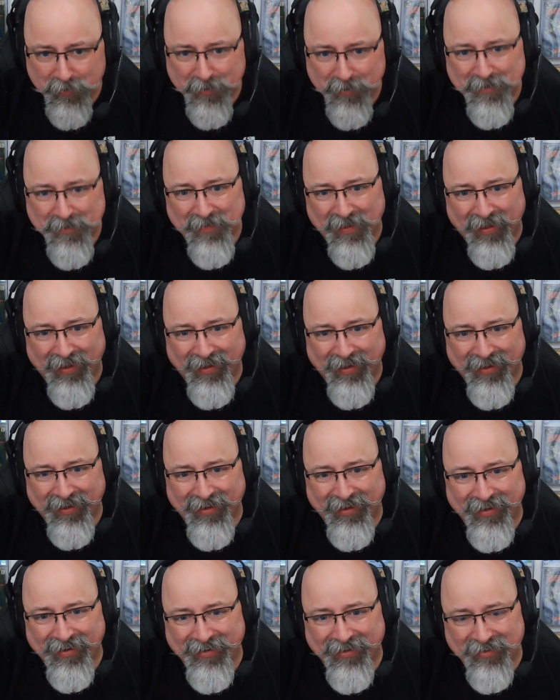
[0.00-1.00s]

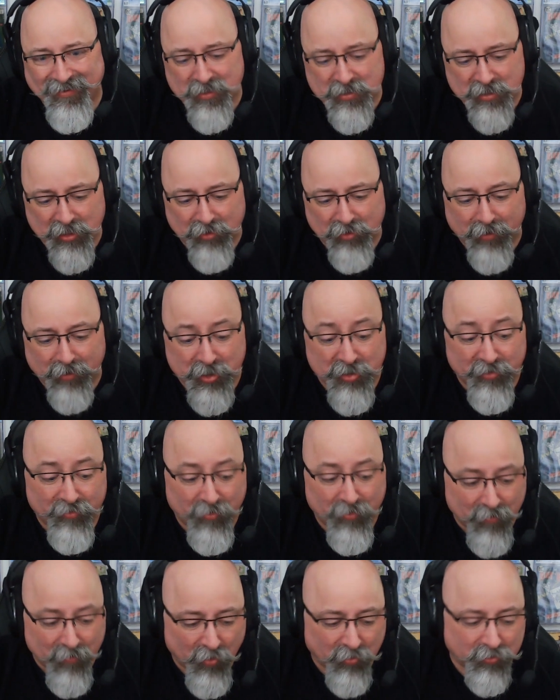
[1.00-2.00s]
and discoloration
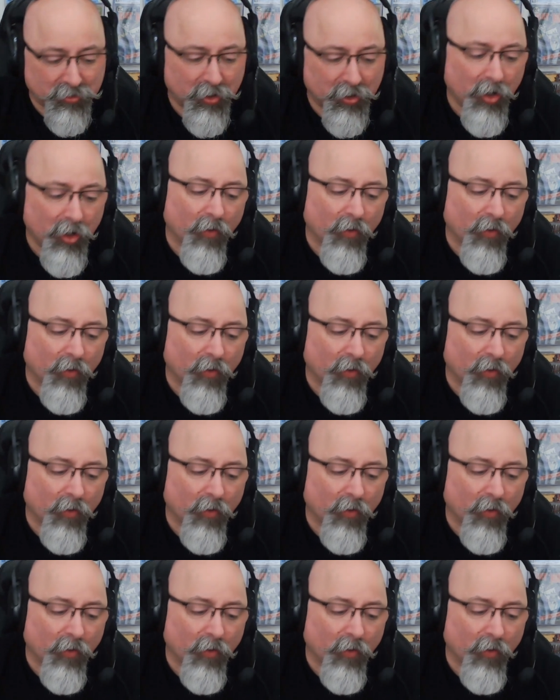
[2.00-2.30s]
from mold.